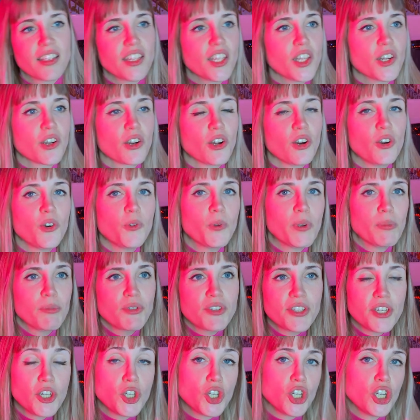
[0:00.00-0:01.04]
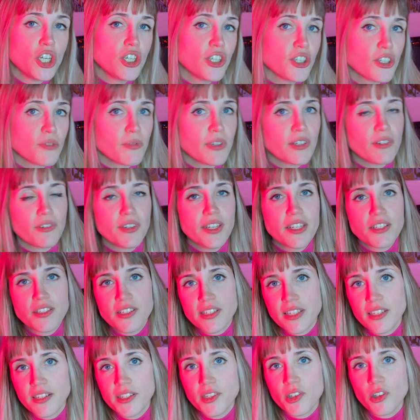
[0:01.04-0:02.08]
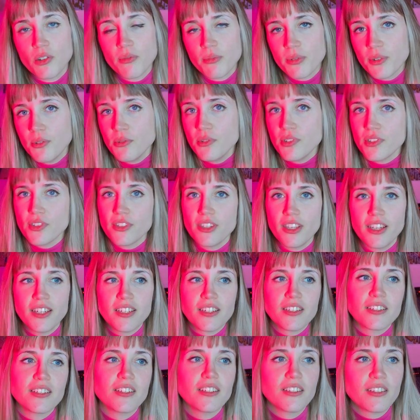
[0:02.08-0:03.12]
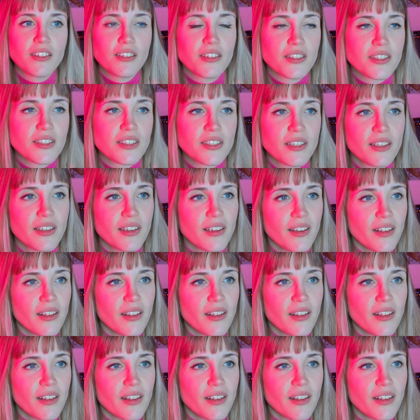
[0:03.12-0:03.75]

you know, we're musicians, we're not necessarily computer scientists.